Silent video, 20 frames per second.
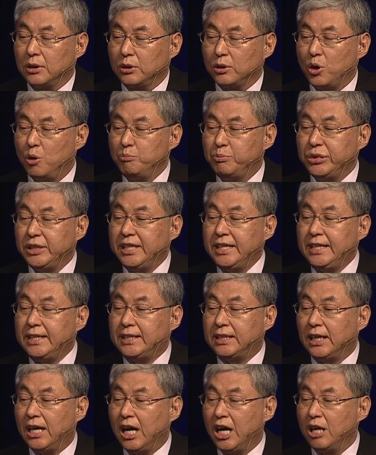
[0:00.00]

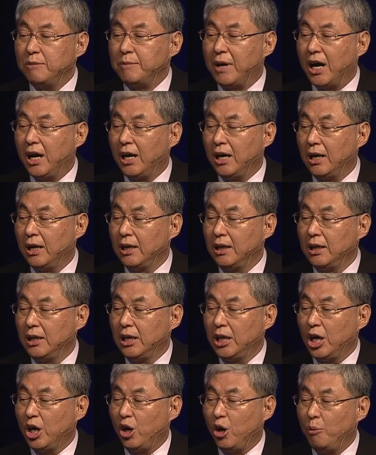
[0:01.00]
complete
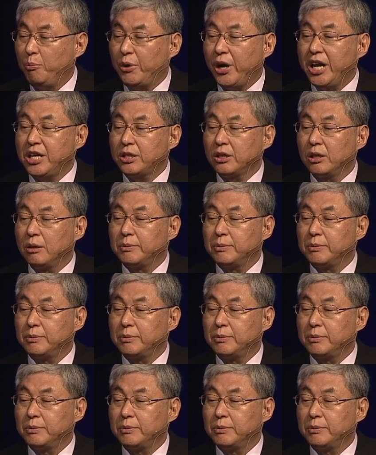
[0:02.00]
operation